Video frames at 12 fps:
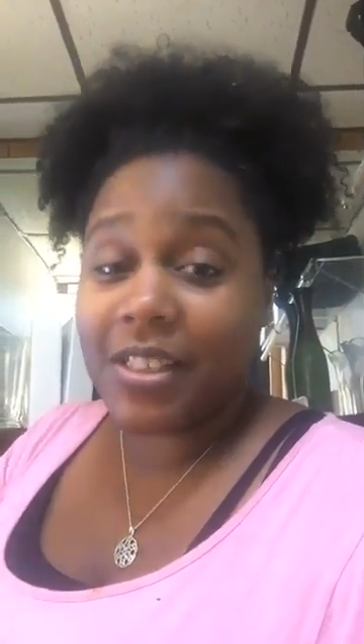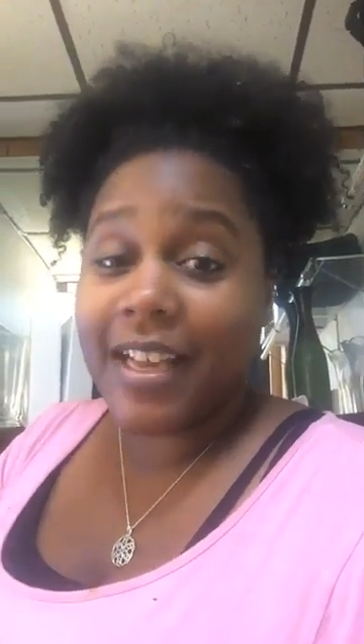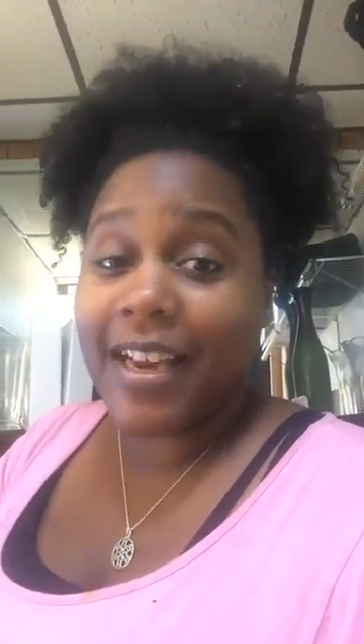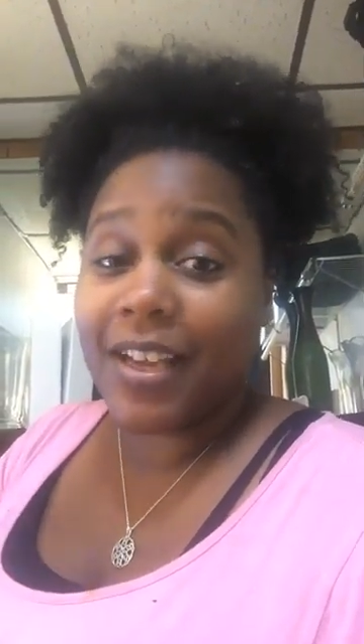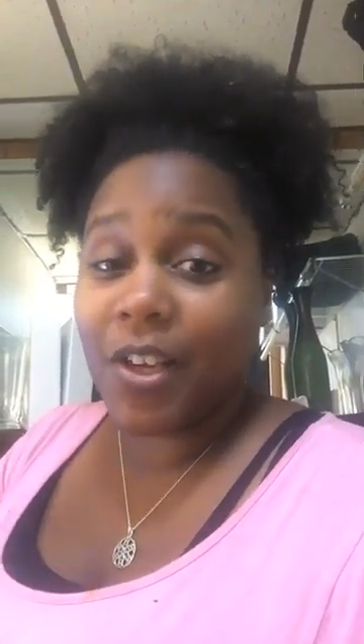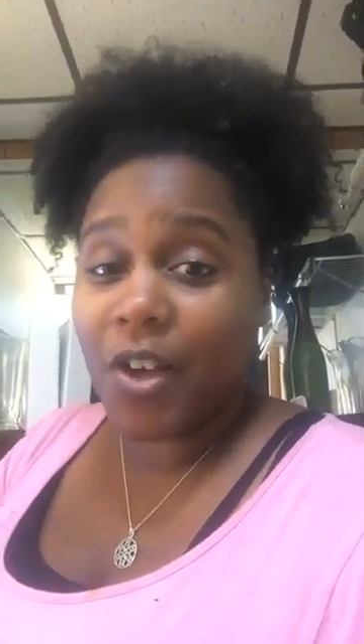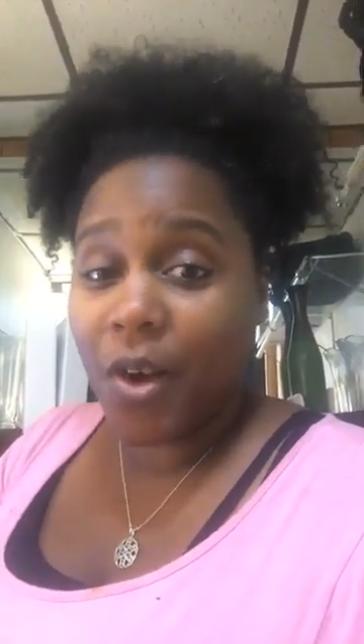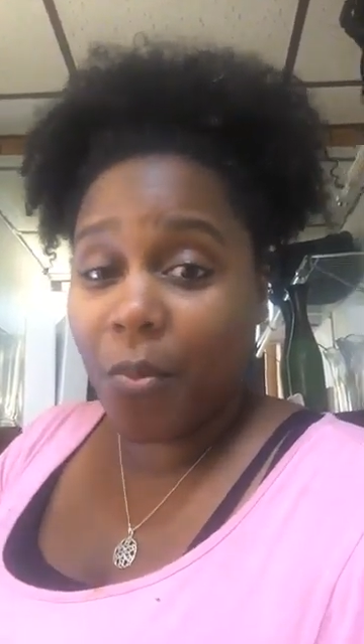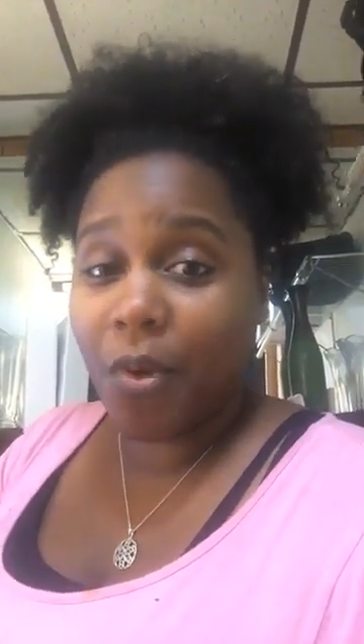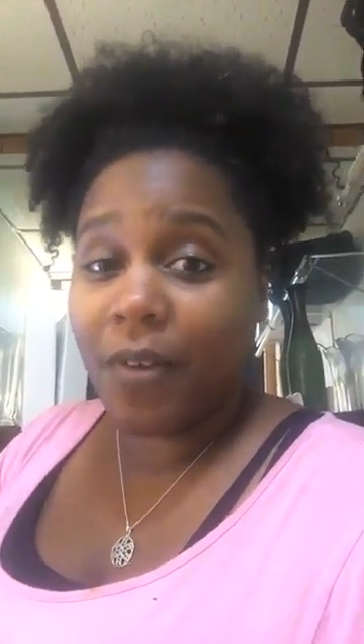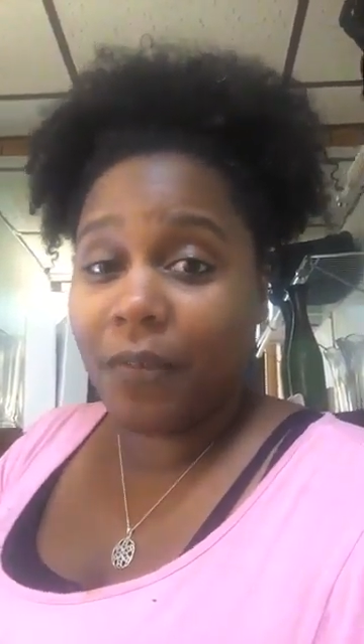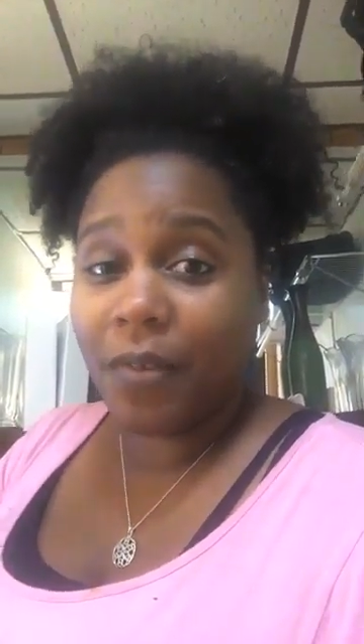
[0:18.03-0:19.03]
I got a good
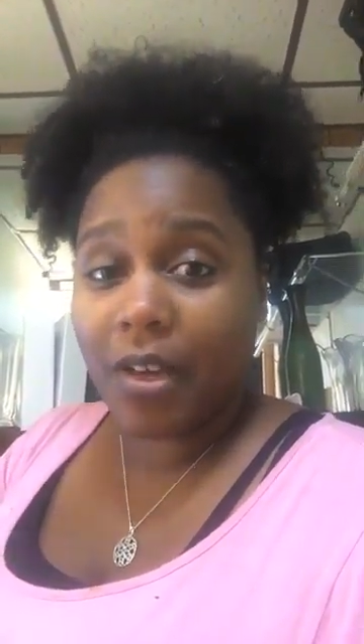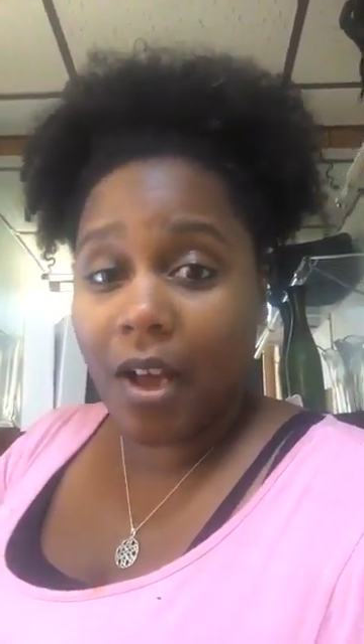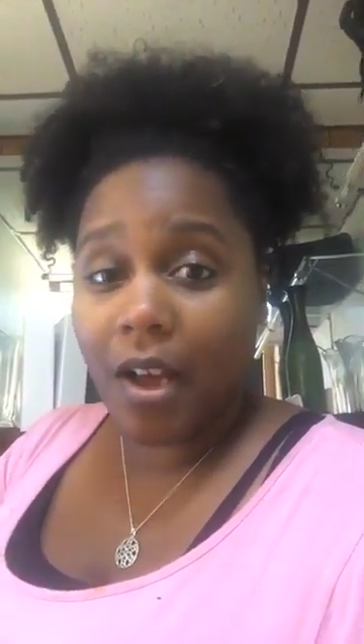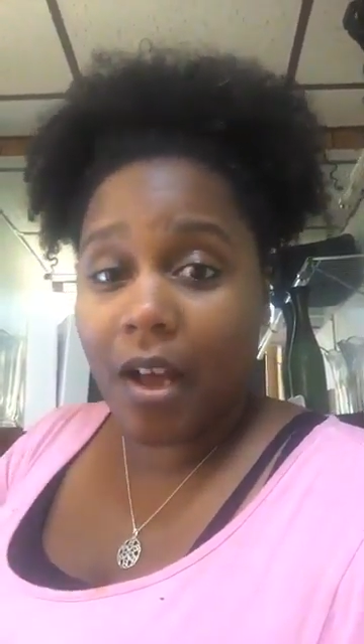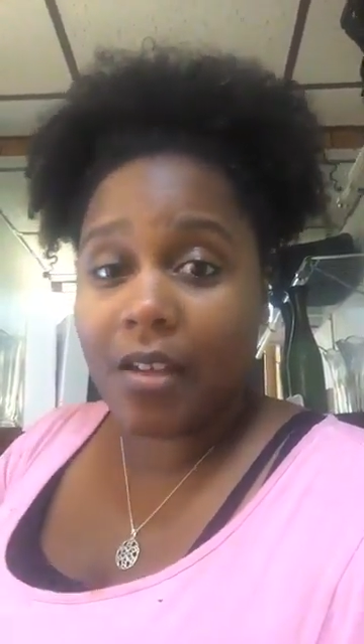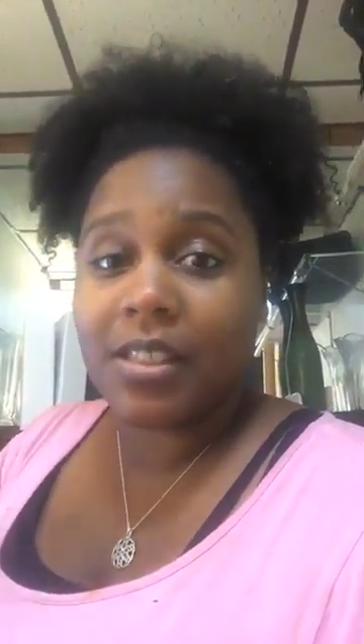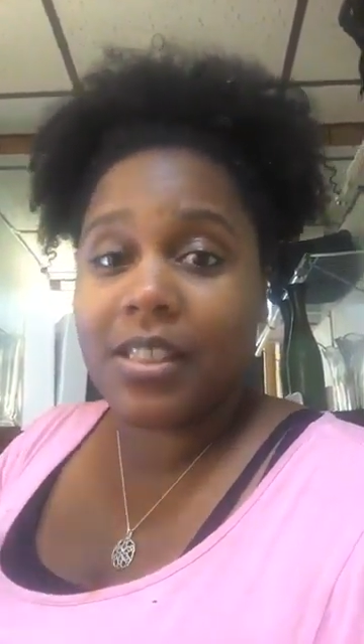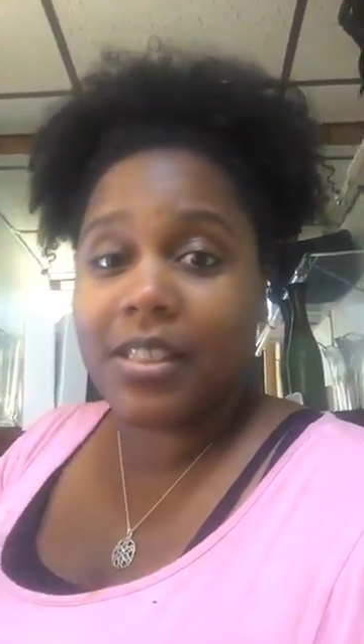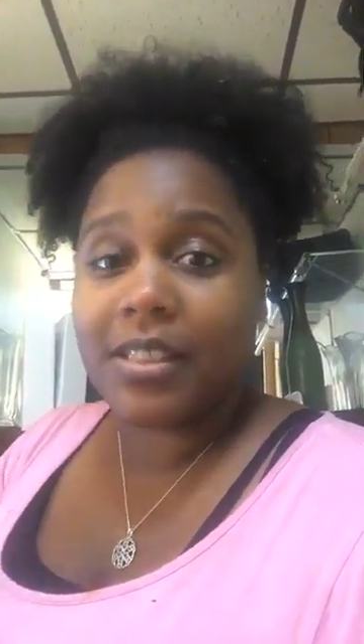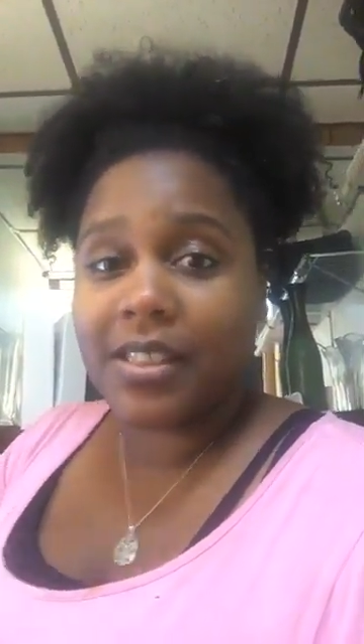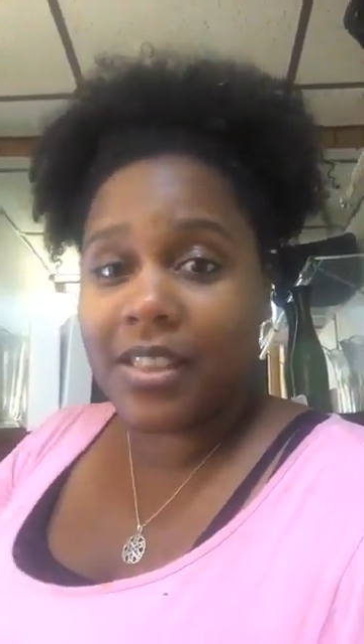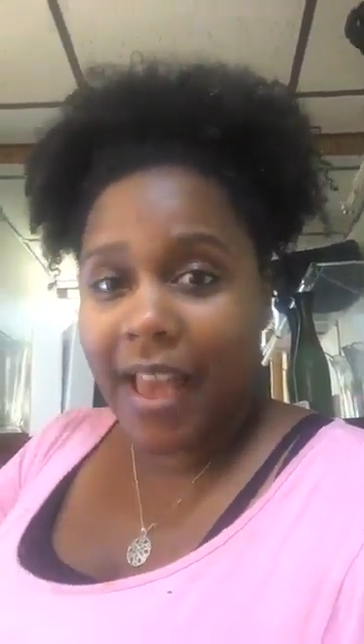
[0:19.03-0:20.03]
one for y'all
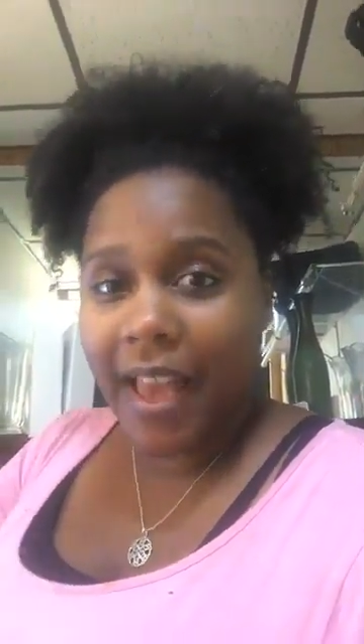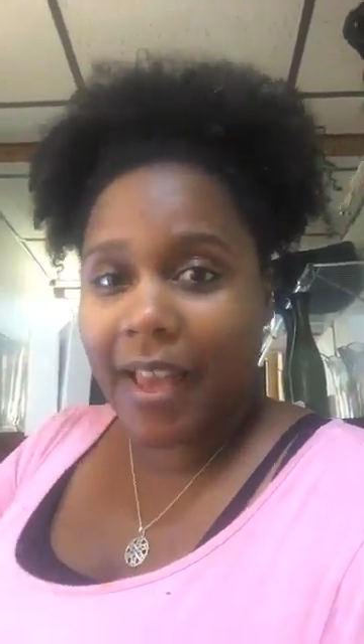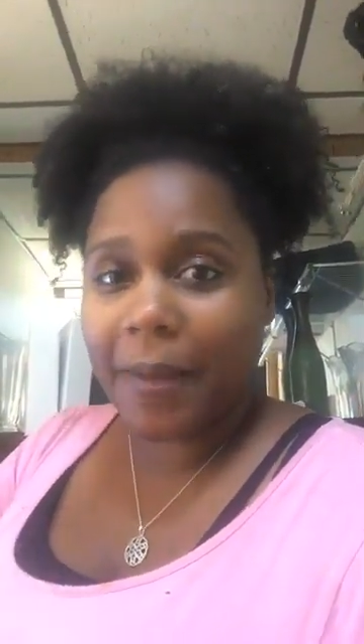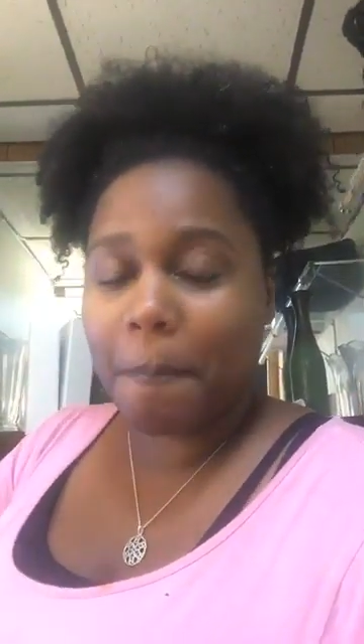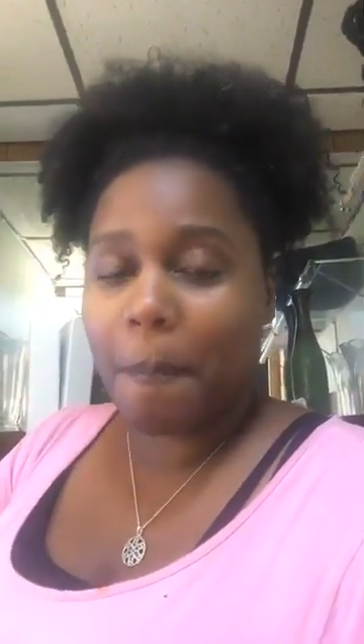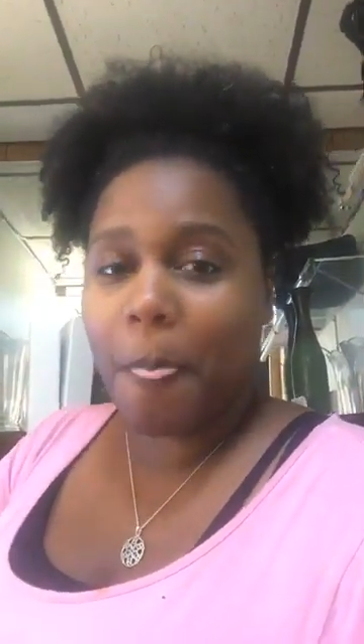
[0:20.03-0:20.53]
today.